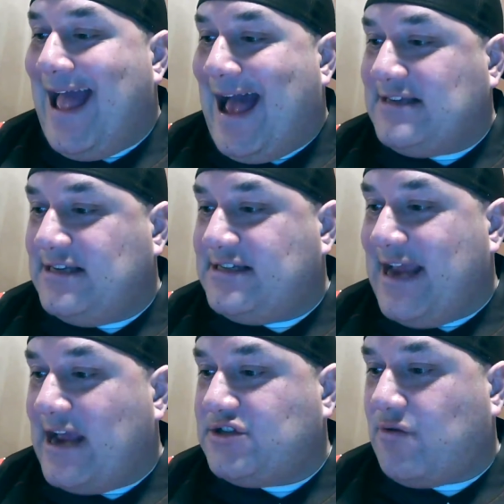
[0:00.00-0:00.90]
As it
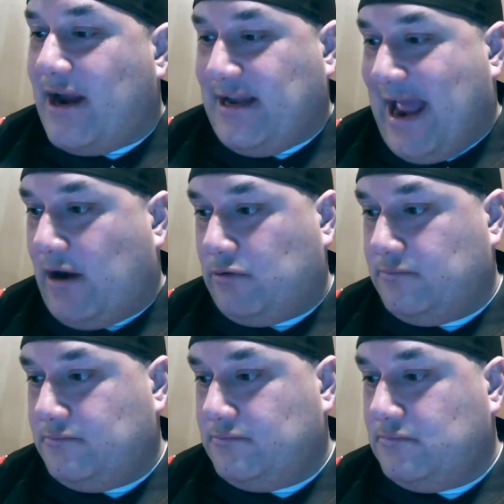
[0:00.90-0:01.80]
stands right now,
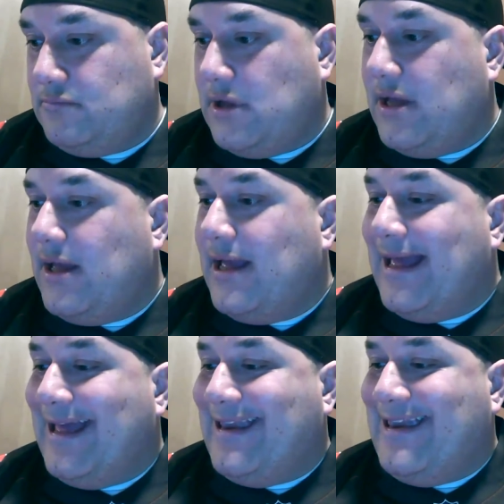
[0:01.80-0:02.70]

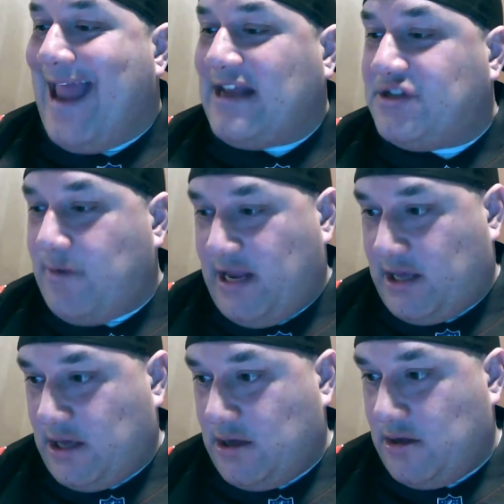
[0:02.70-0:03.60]
next
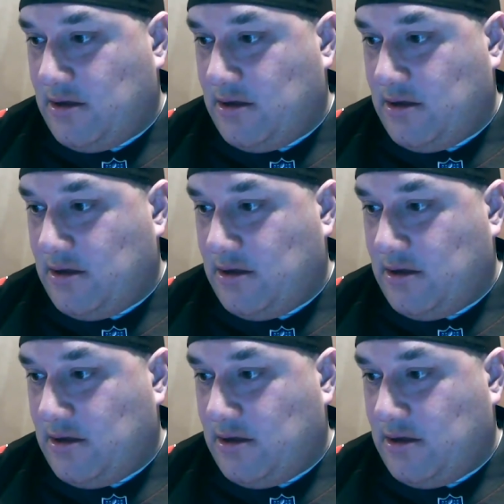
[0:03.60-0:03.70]
week,